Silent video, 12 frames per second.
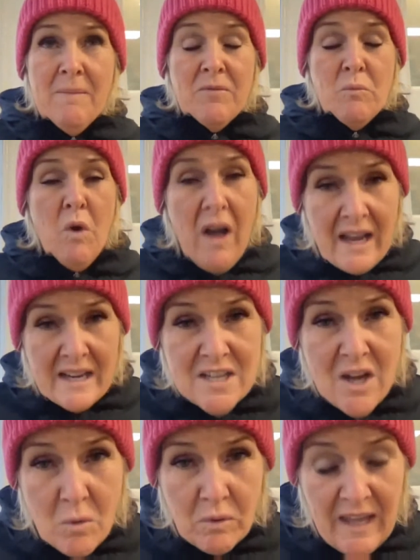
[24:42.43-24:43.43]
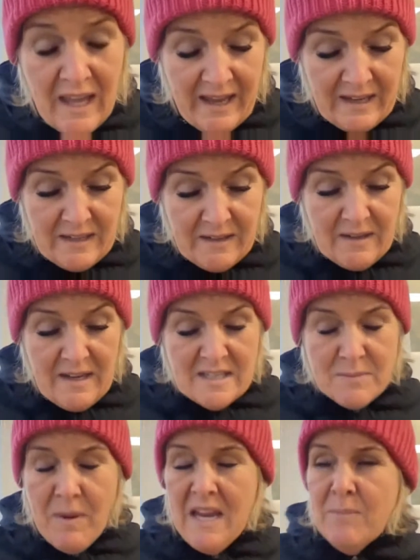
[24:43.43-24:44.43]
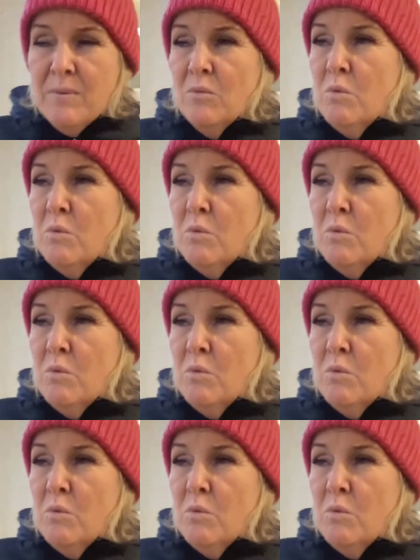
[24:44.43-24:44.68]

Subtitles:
what I don't get is people